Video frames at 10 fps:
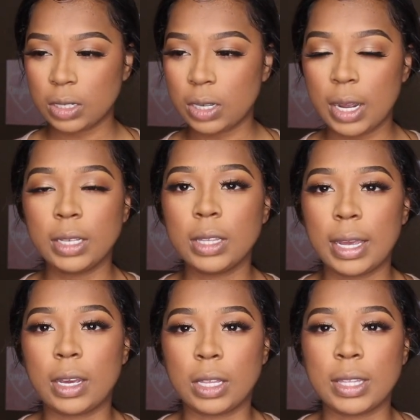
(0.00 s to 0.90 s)
kind of
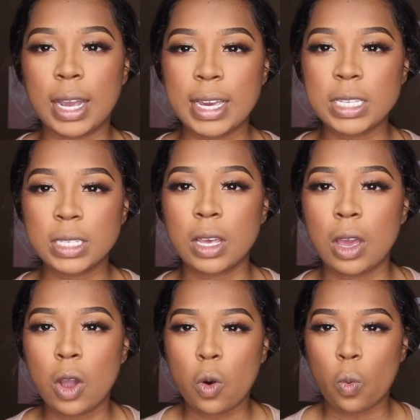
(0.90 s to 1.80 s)
like a nice
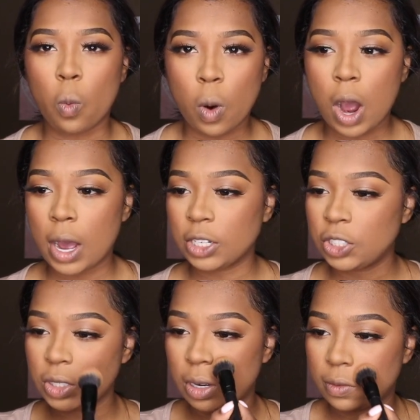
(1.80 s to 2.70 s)

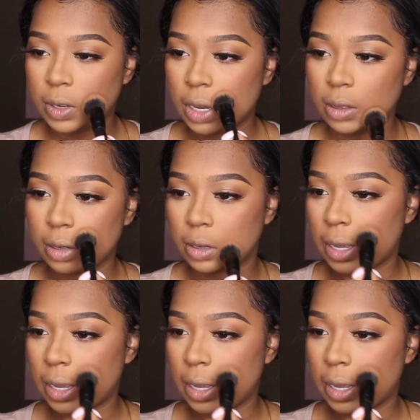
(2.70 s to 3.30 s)
wash of color.